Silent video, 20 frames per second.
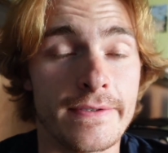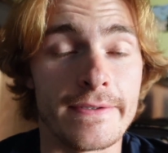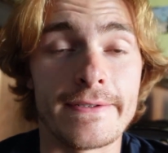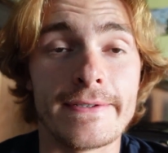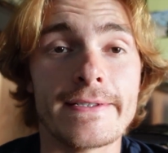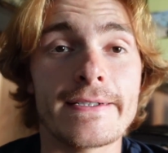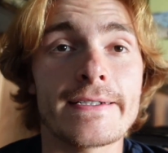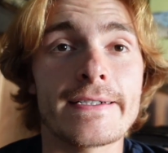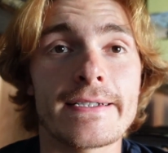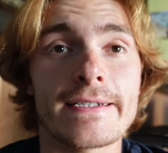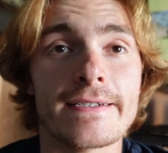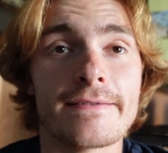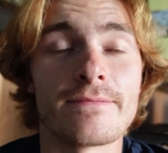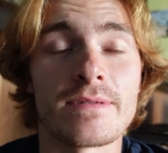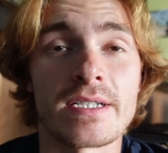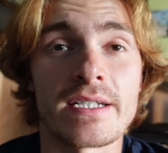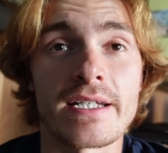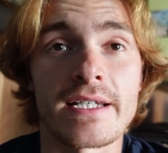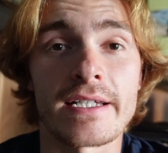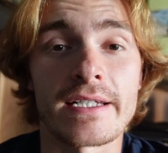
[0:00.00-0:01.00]
Uh, I've
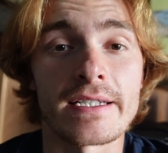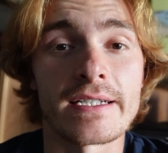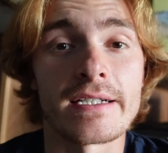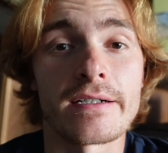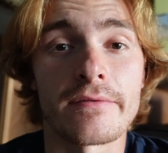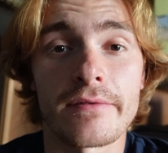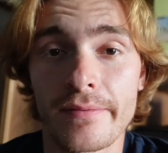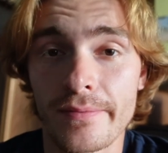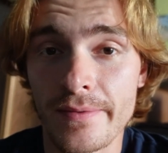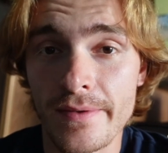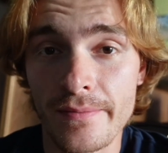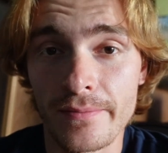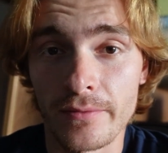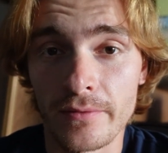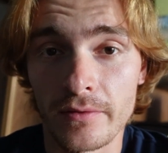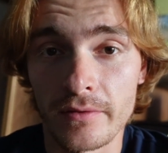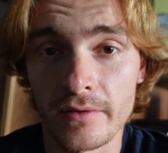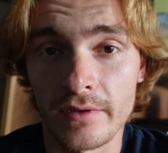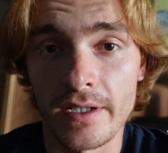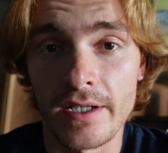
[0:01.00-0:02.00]
been hanging out with
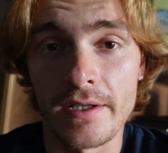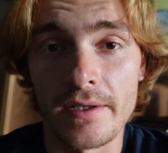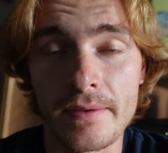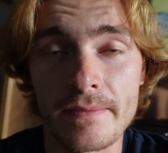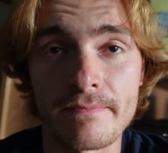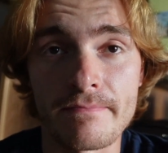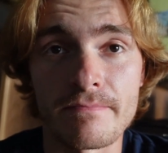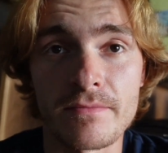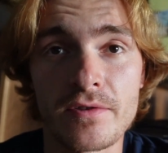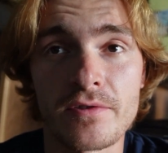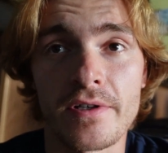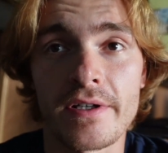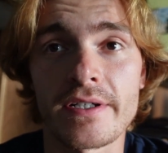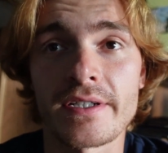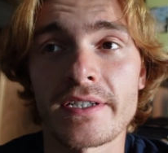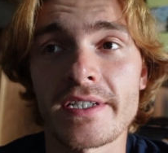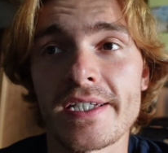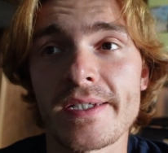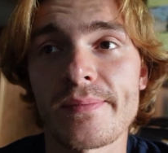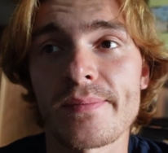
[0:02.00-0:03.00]
people, um, trying
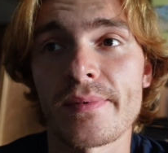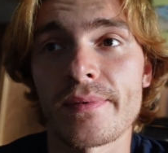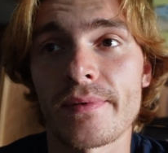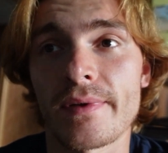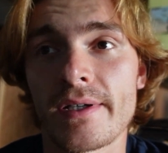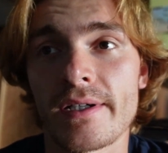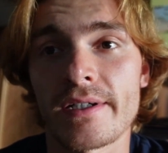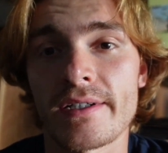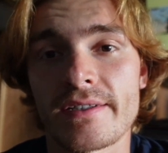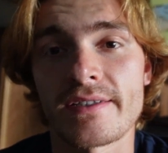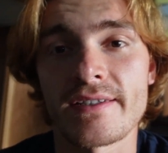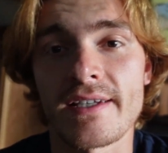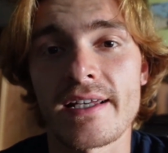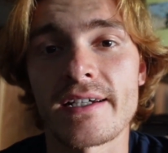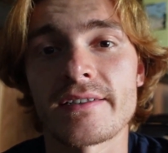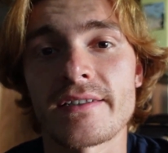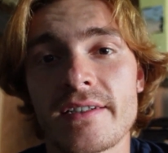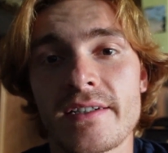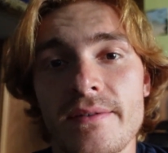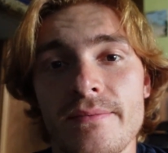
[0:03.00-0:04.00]
to keep uh,
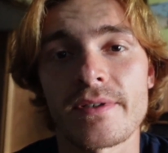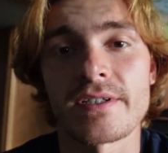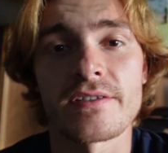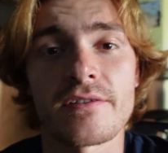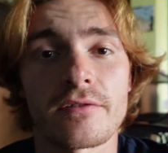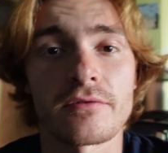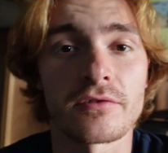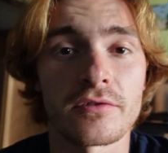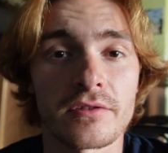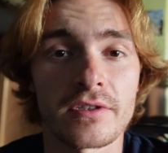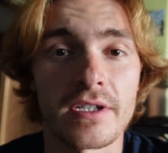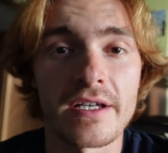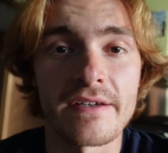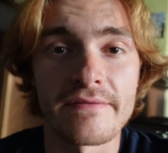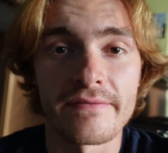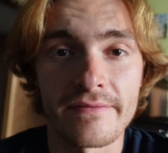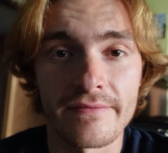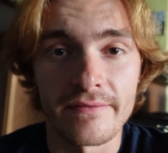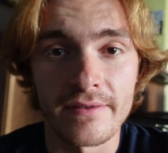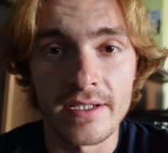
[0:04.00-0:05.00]
sanity in my social
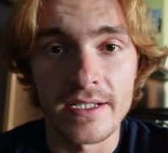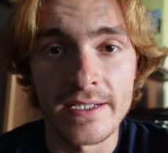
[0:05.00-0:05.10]
life.